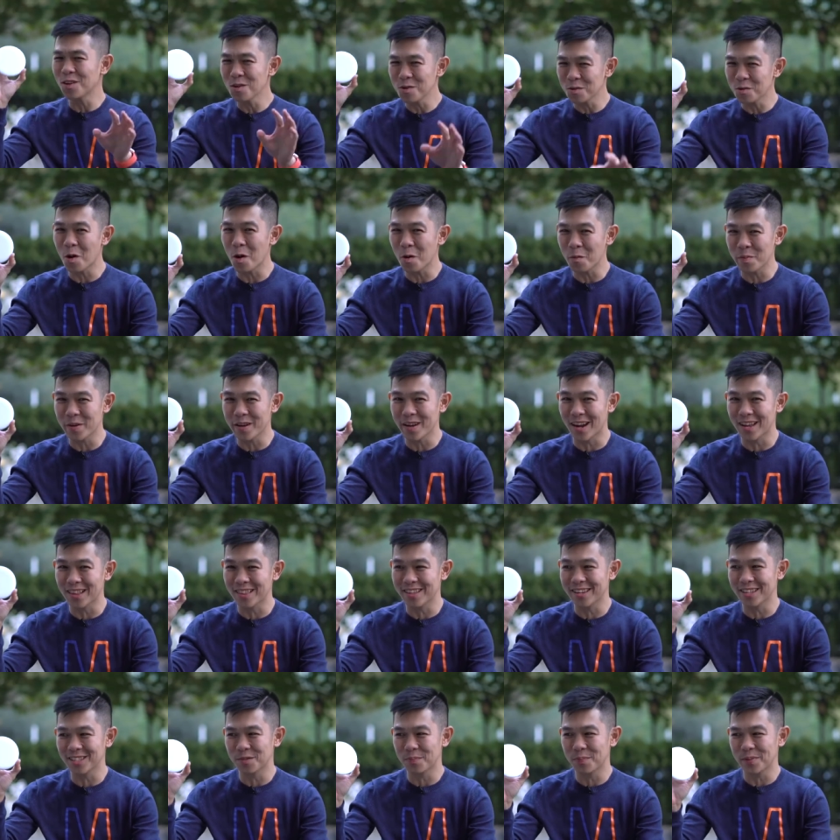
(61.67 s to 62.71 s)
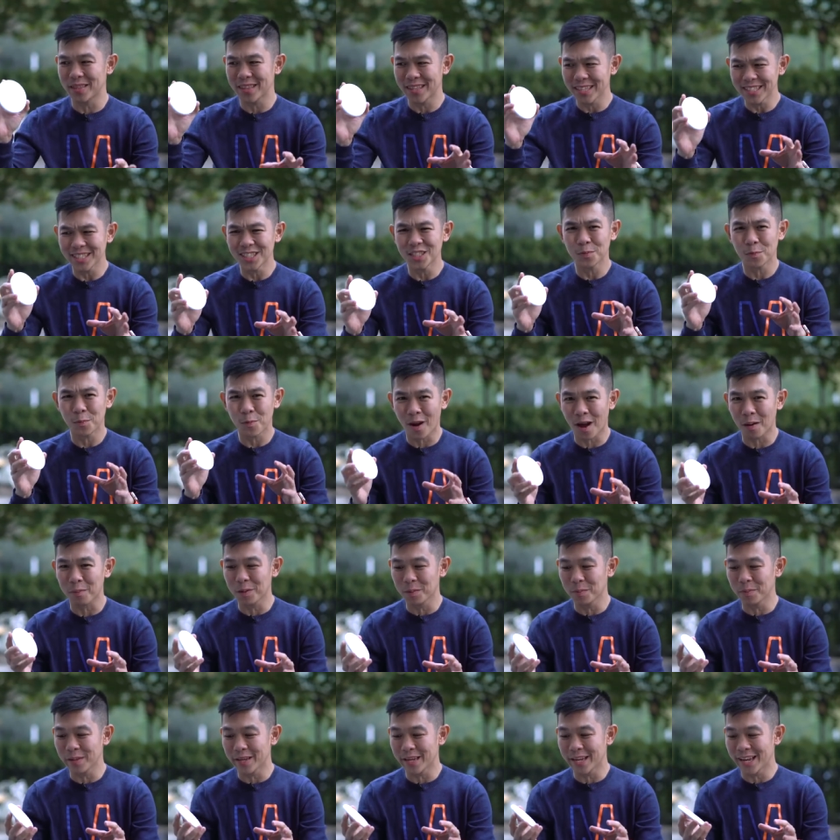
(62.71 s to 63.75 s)
Don't quote me on this, but this is
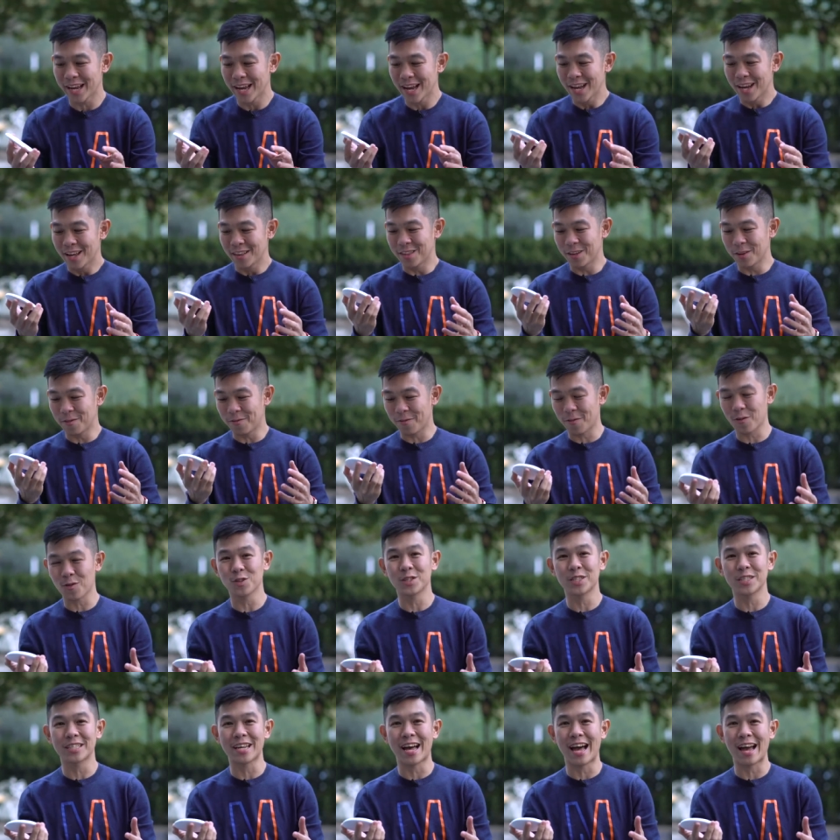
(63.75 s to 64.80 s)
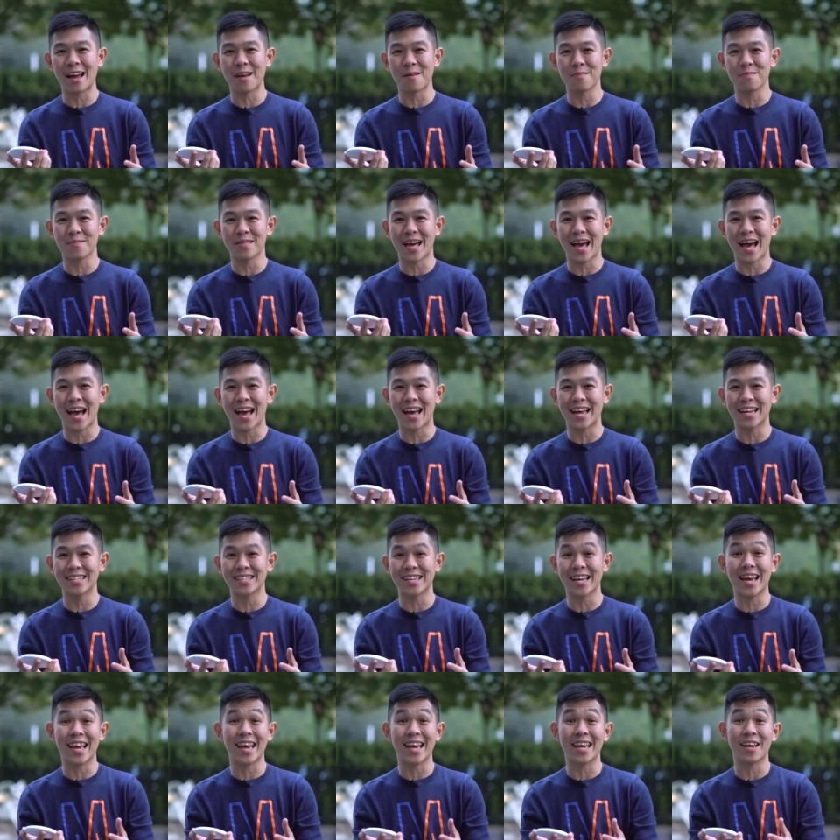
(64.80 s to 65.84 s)
probably the first time
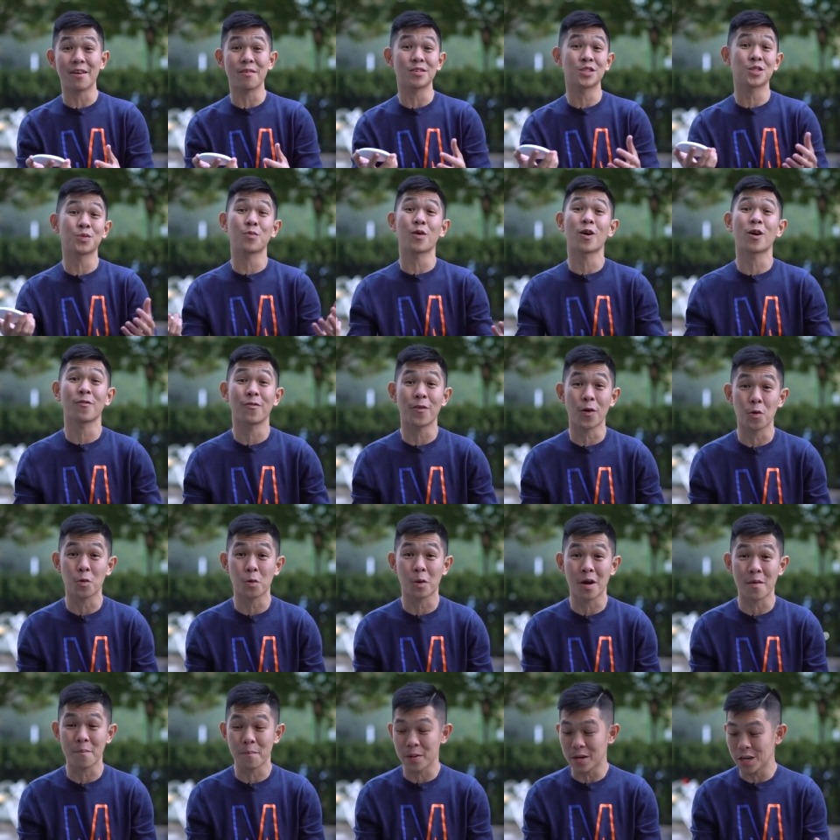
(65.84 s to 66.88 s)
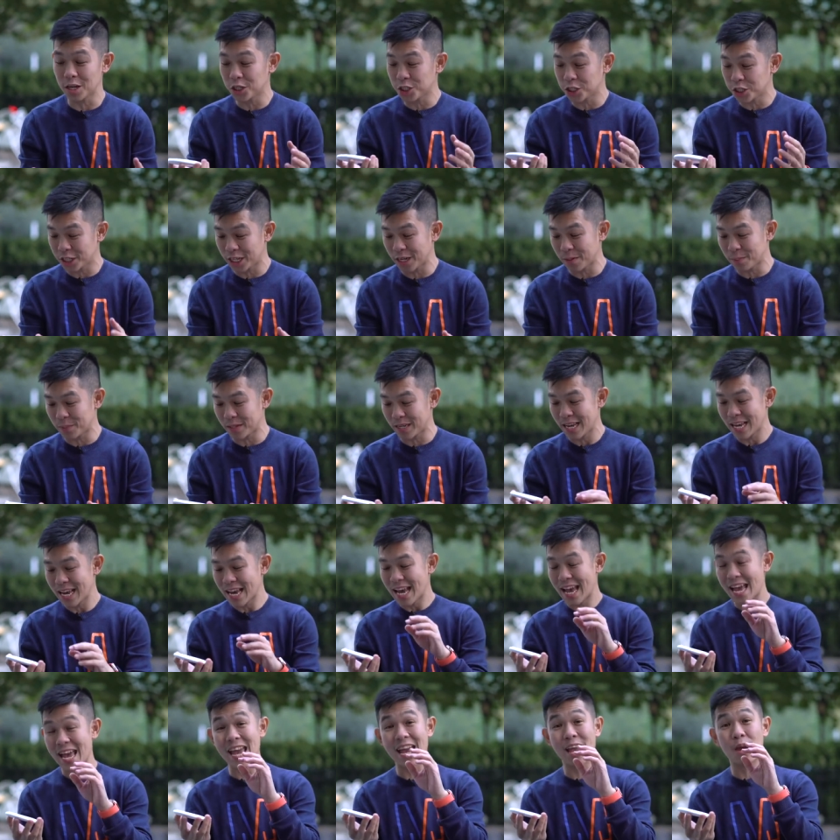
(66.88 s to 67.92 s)
that a smartphone company shipped
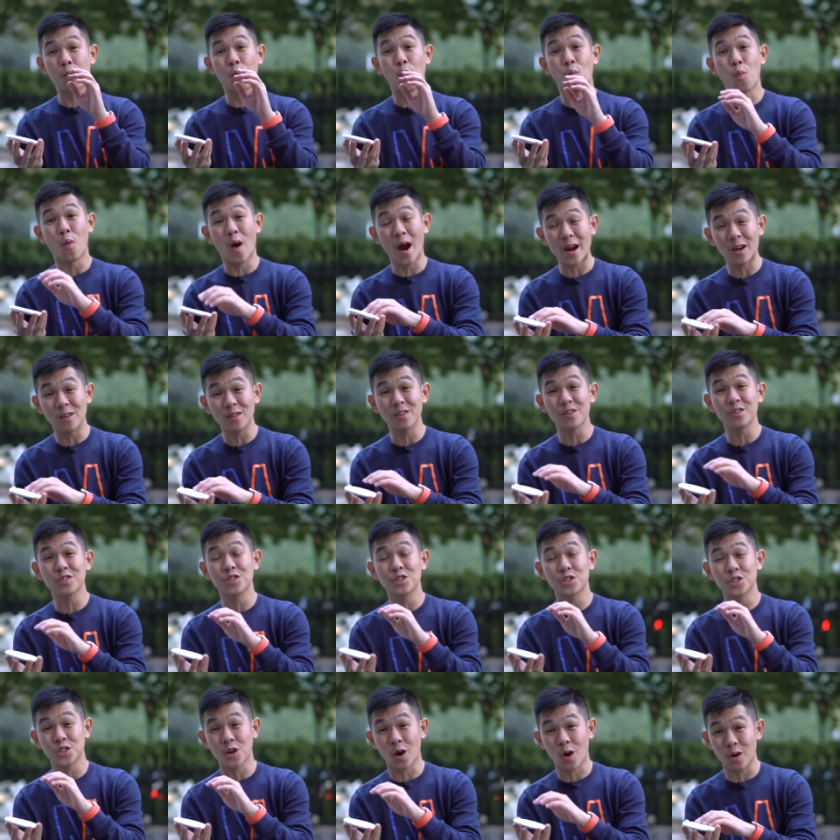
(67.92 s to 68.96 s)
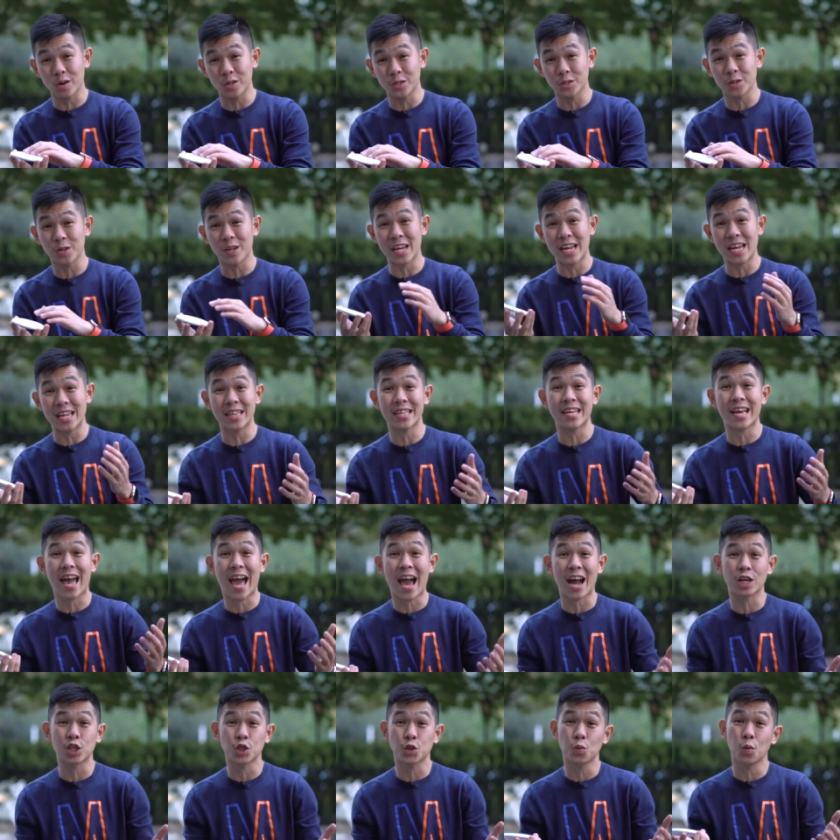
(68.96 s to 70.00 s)
a wireless charger in the
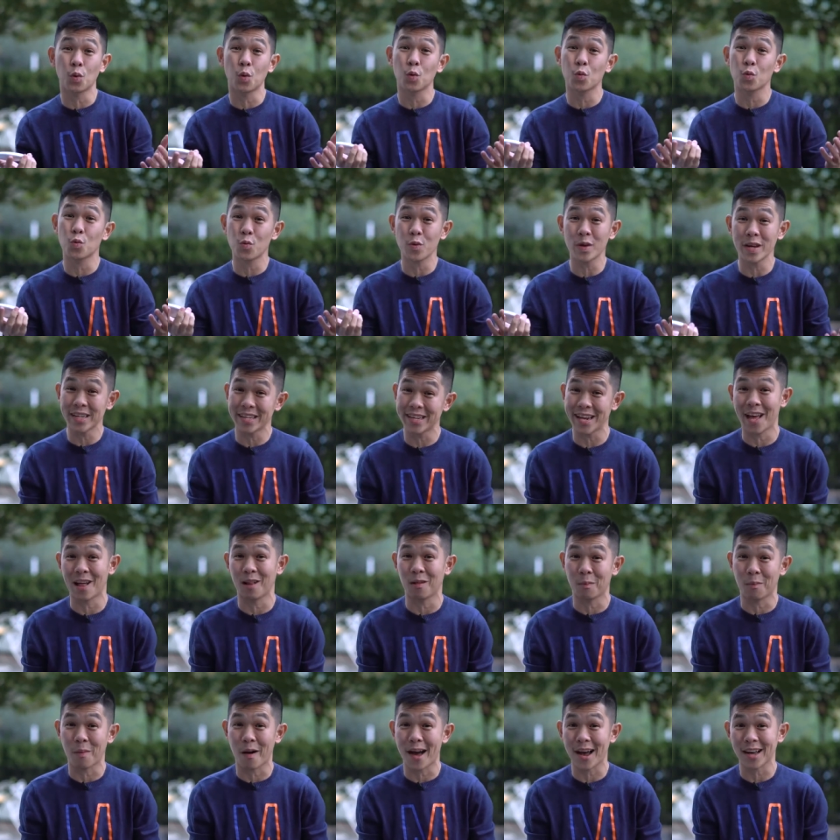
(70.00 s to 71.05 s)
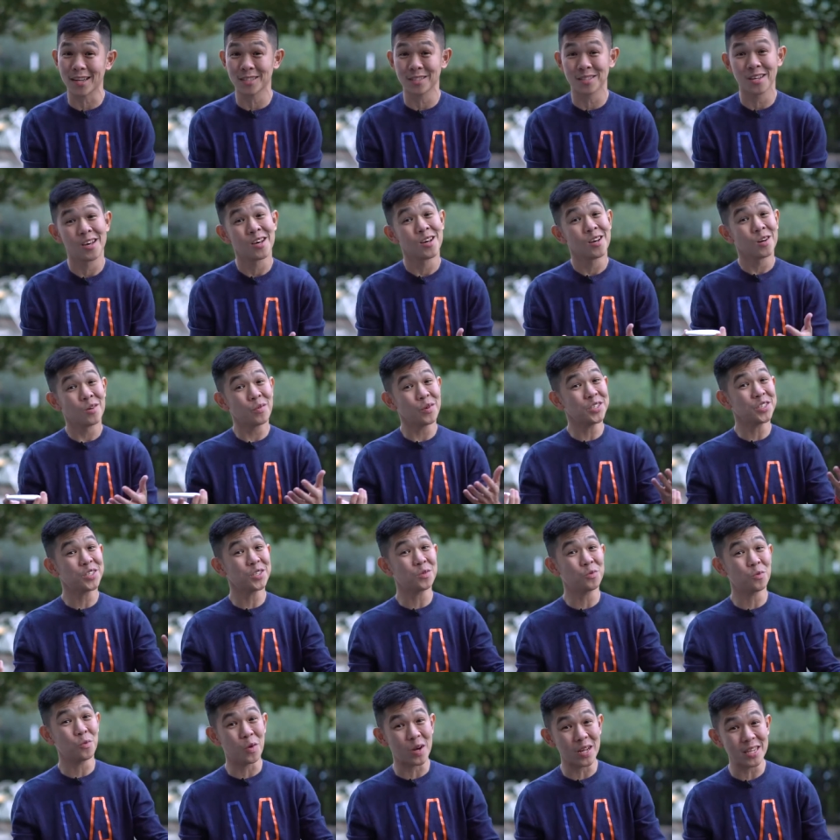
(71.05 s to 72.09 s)
actual retail box, which
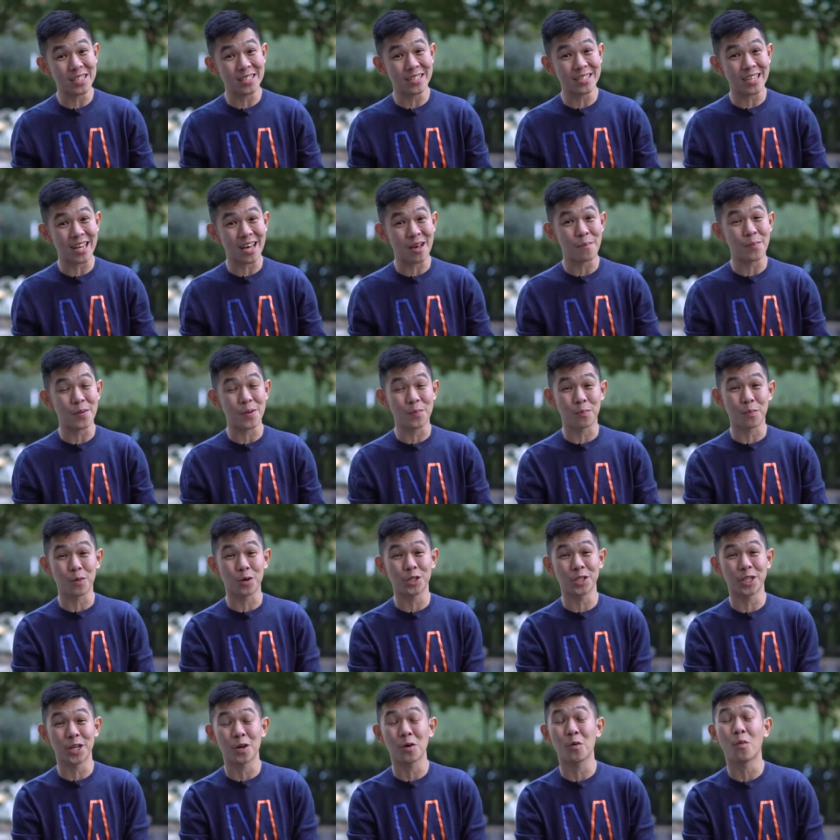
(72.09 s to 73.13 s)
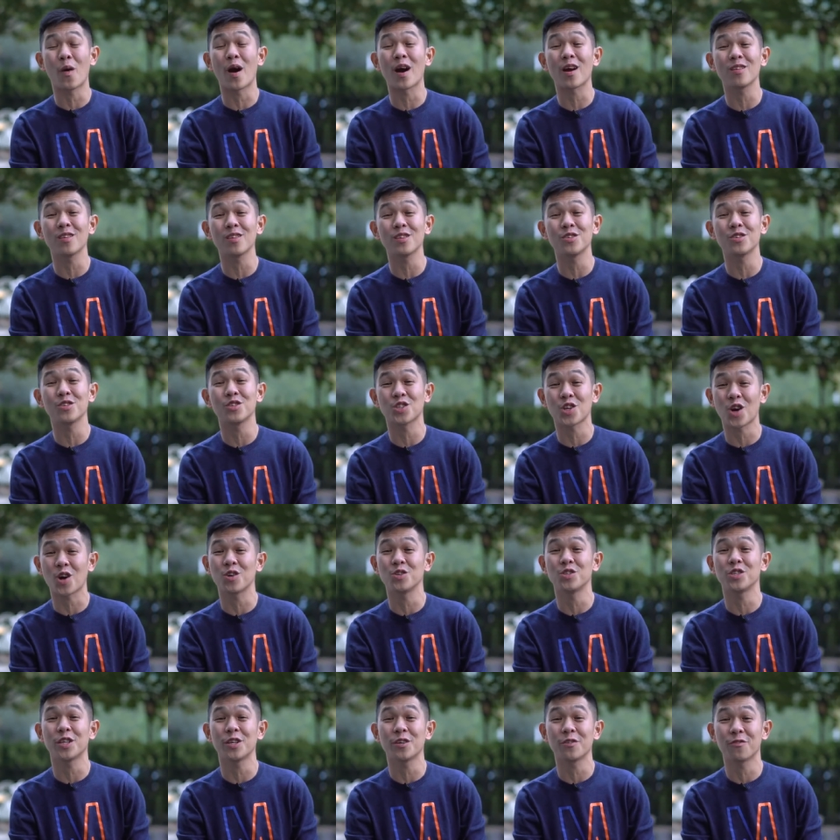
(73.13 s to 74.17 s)
is one step in pushing wireless
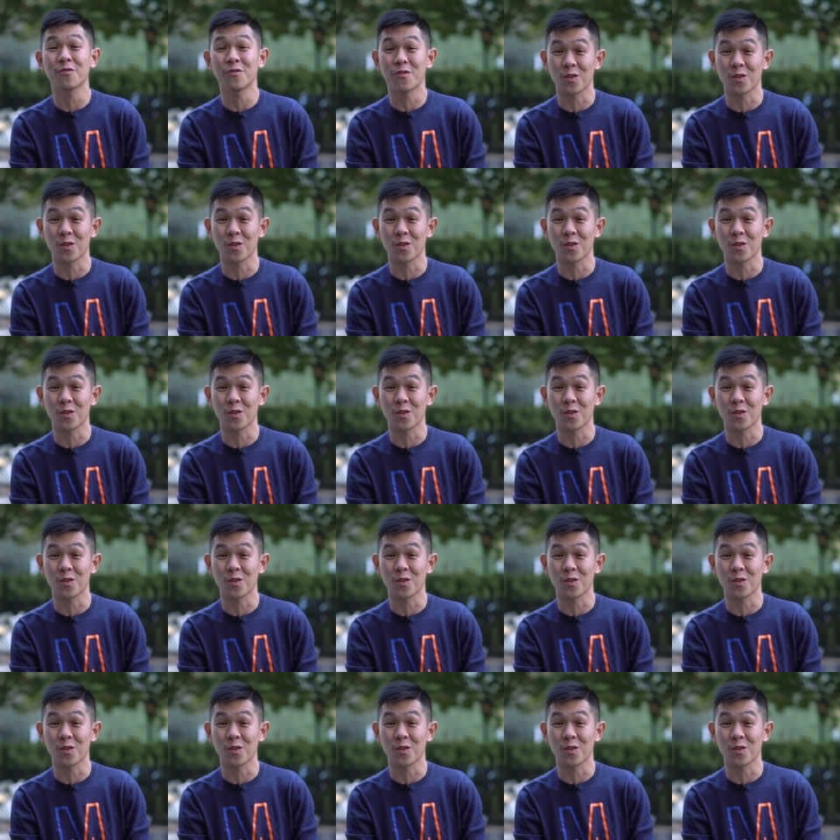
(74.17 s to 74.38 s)
charging